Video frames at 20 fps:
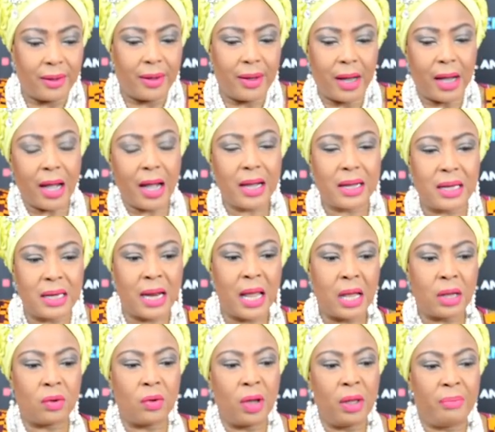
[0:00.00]
how can I
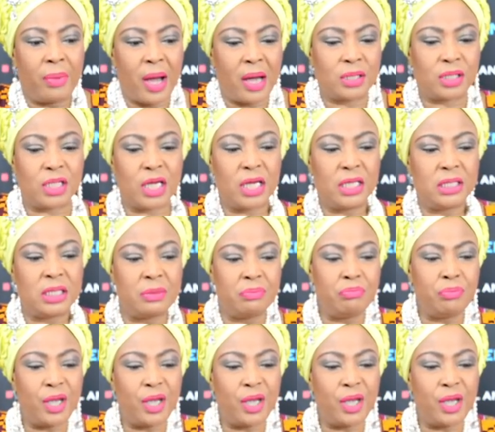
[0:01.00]
go about changing